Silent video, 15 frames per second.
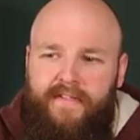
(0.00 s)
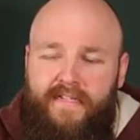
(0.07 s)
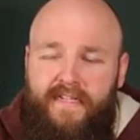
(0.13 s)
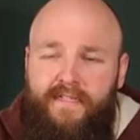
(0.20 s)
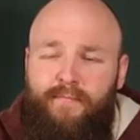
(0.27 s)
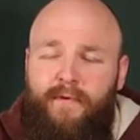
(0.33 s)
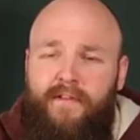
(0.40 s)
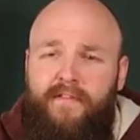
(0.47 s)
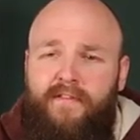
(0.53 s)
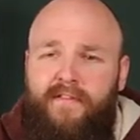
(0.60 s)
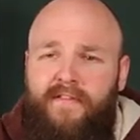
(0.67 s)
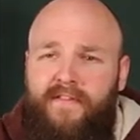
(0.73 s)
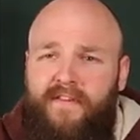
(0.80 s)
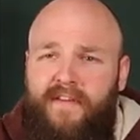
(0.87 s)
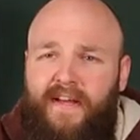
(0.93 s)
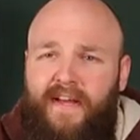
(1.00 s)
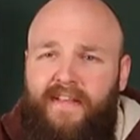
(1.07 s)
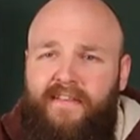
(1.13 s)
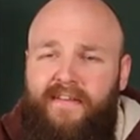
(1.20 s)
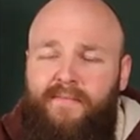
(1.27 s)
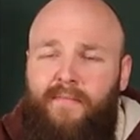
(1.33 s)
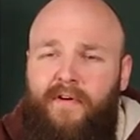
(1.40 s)
this month
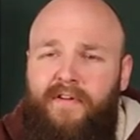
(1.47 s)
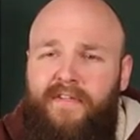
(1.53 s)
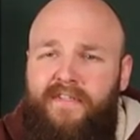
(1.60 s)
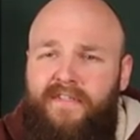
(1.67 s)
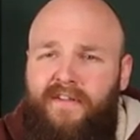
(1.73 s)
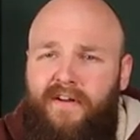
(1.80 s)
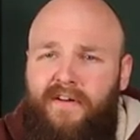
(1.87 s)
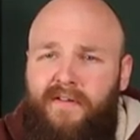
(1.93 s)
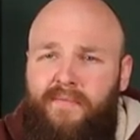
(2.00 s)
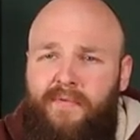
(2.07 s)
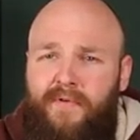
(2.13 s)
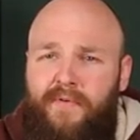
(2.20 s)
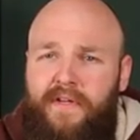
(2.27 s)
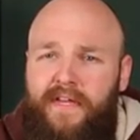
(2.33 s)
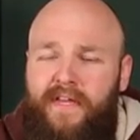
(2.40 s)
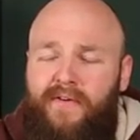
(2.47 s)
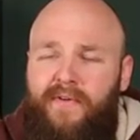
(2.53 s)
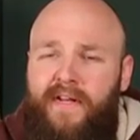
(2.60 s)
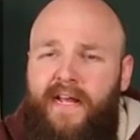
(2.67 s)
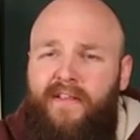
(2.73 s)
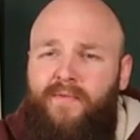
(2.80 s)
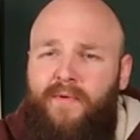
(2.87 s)
Anthony Martin started brewing here
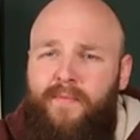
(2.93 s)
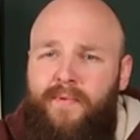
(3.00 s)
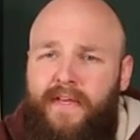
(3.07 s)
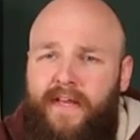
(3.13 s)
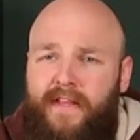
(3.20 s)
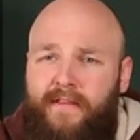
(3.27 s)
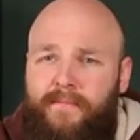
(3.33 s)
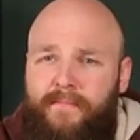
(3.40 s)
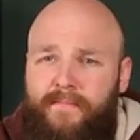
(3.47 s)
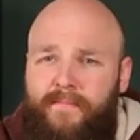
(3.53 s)
in Antwerp again.